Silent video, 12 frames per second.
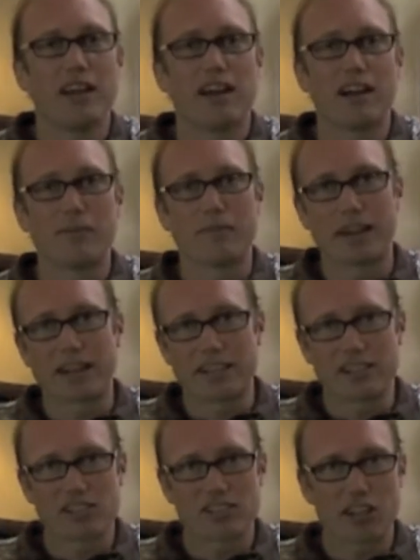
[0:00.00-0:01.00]
I
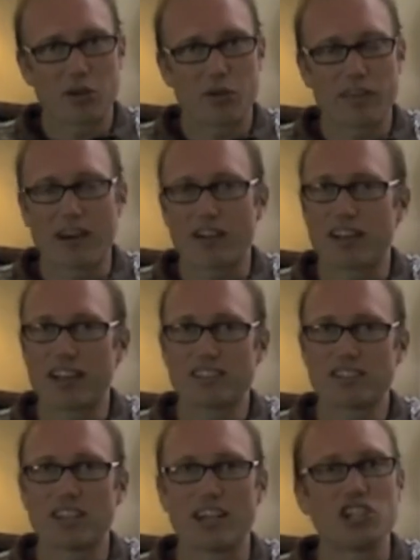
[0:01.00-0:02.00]
can say without
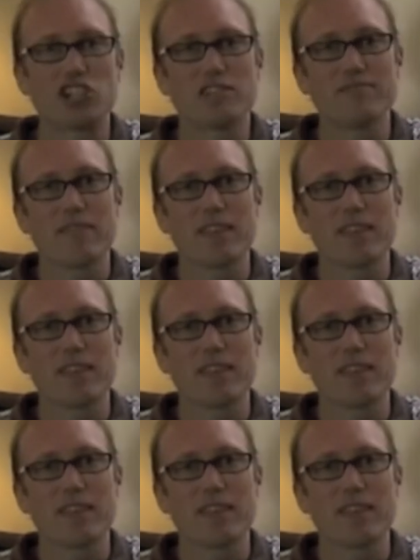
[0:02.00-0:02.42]
hesitation